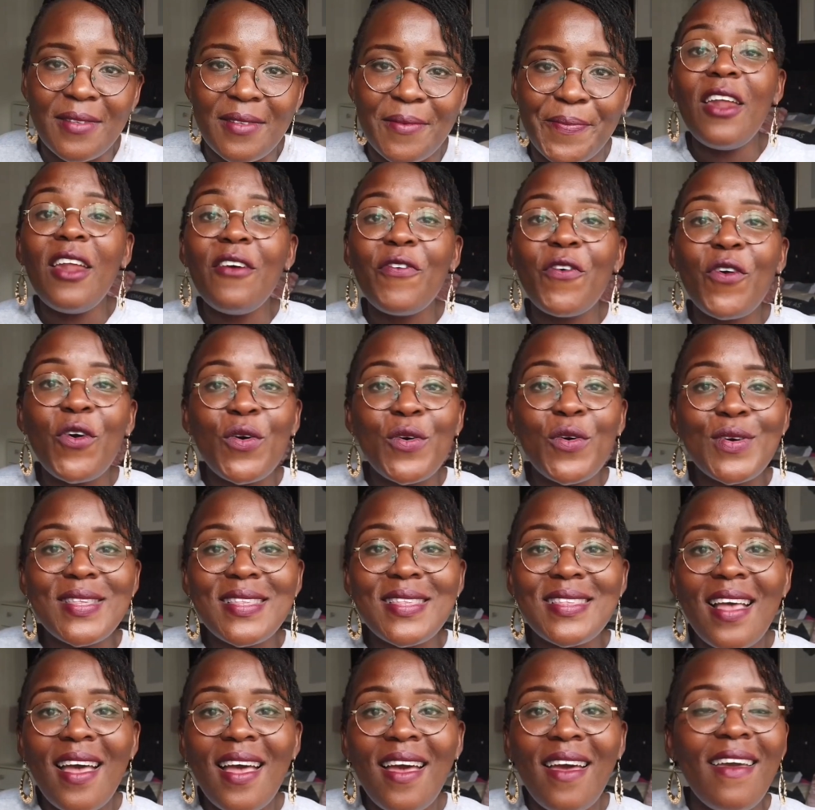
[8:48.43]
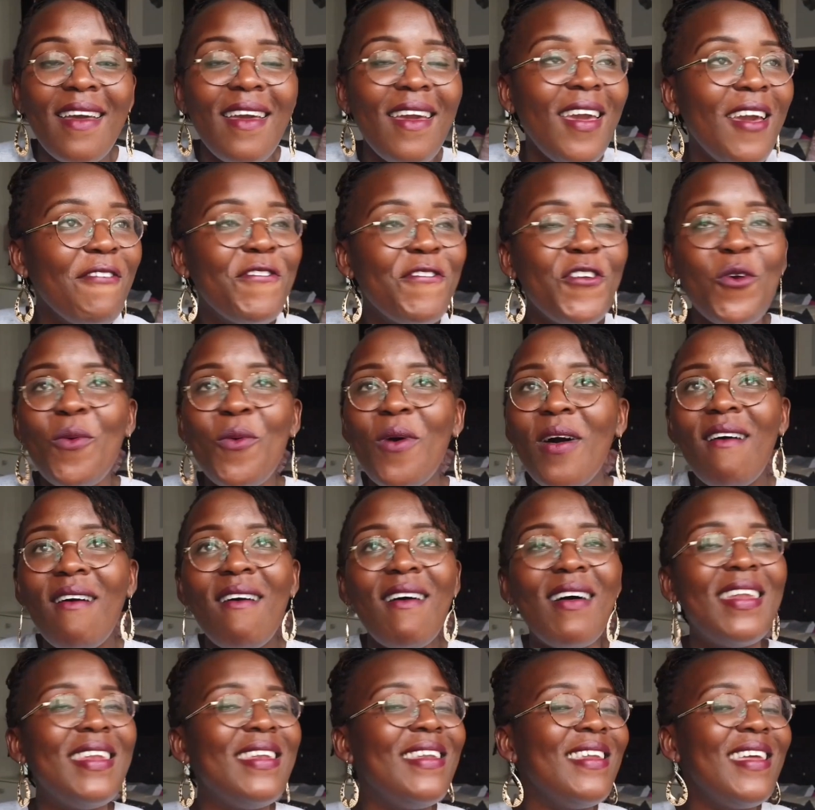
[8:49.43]
And of course, if you
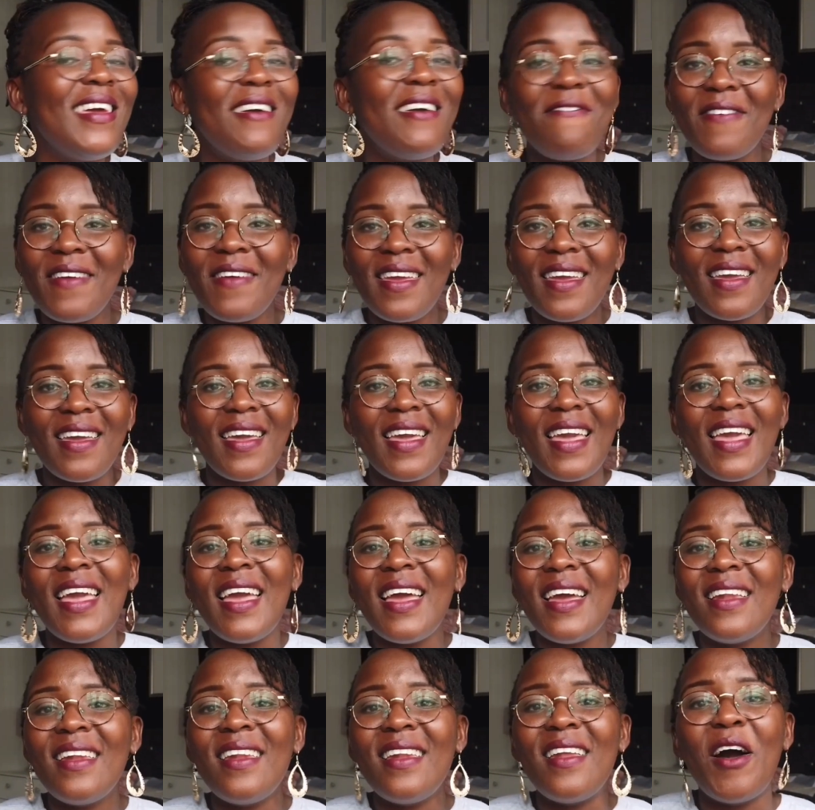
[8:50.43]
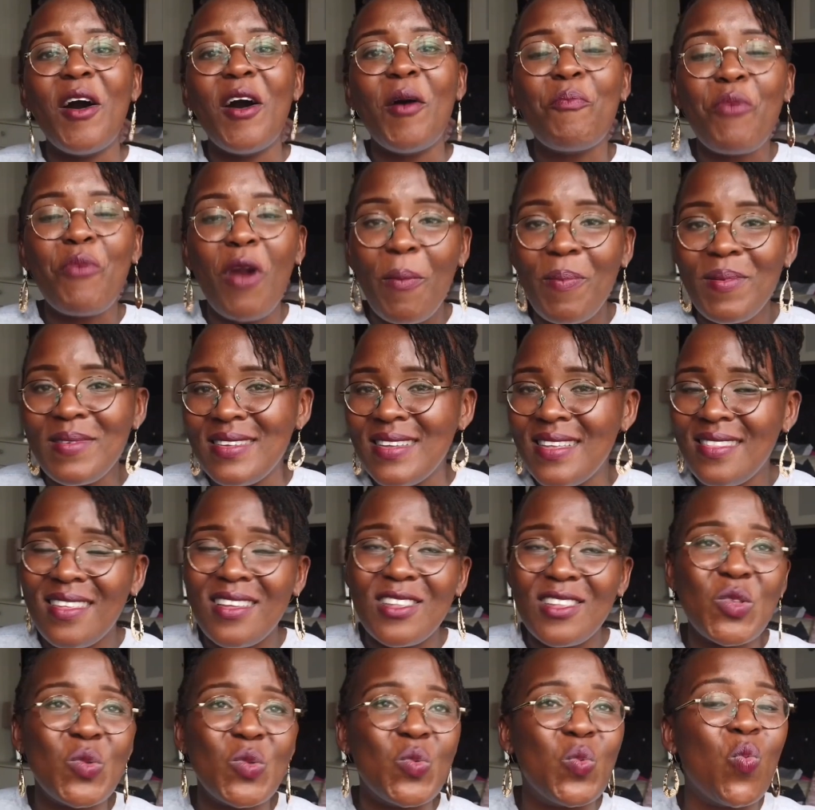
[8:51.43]
are living in a property
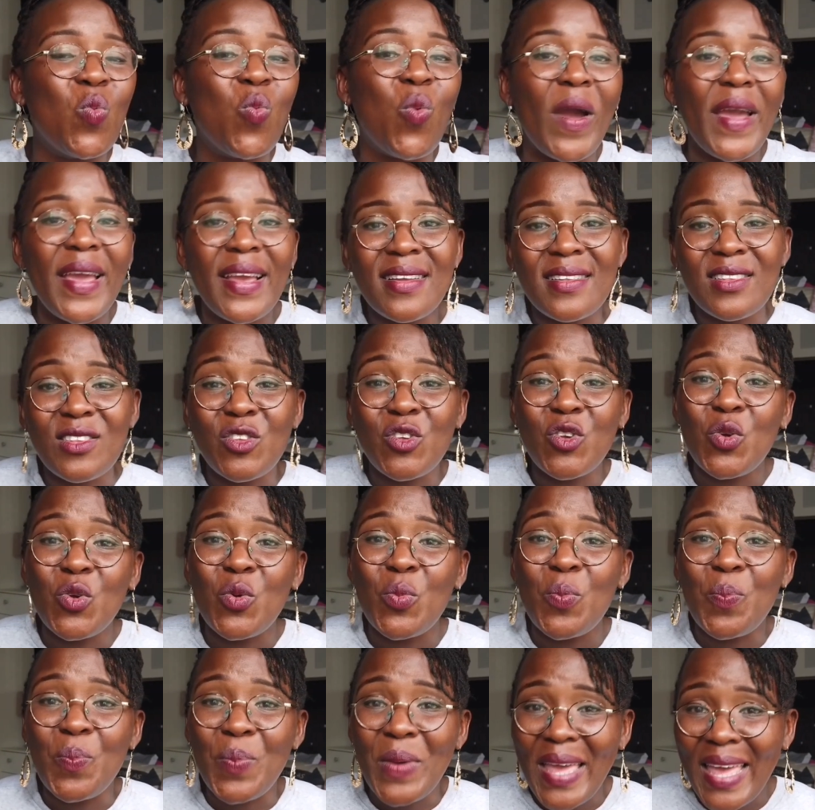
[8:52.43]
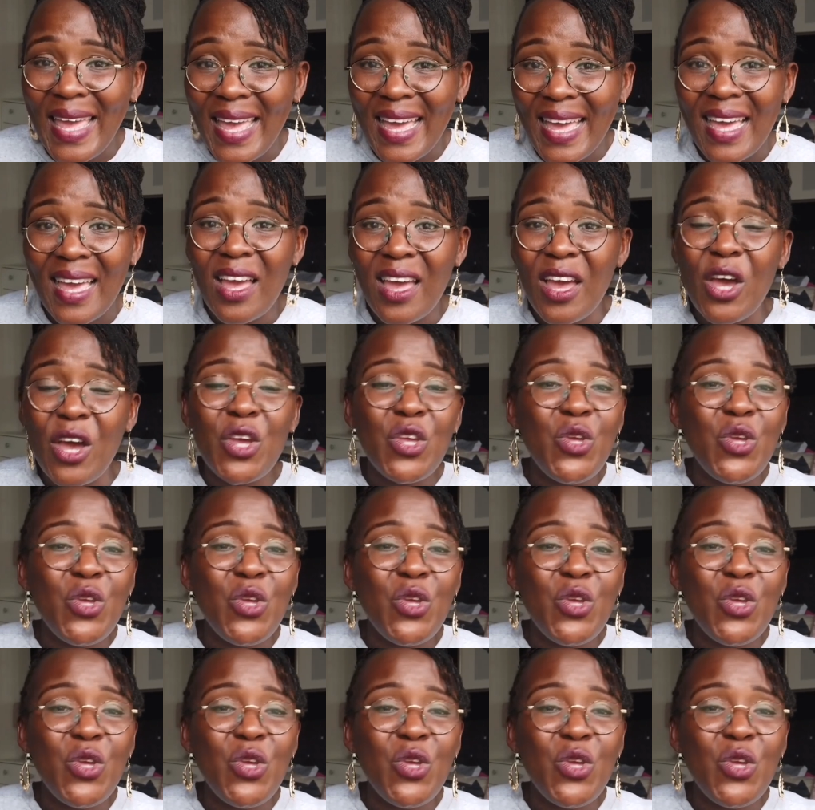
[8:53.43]
that's way too big,